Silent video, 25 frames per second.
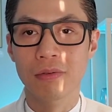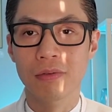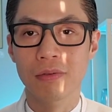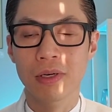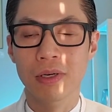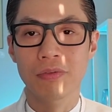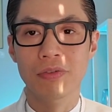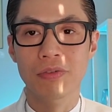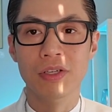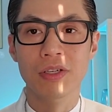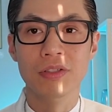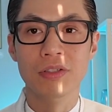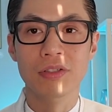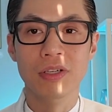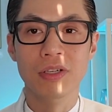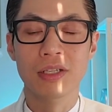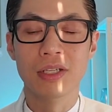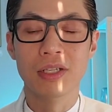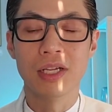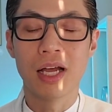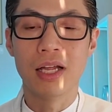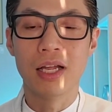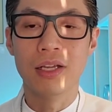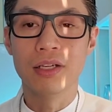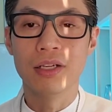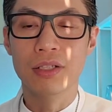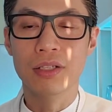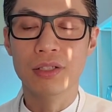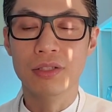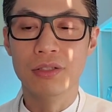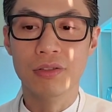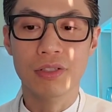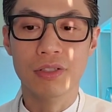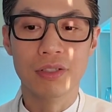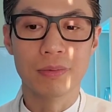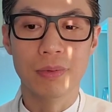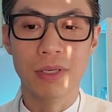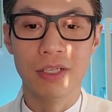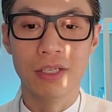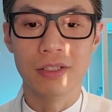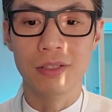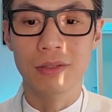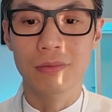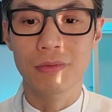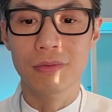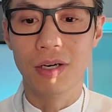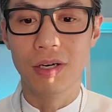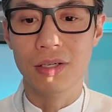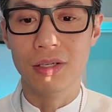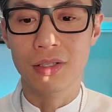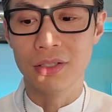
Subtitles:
If you're doing that, you can do as many as you want.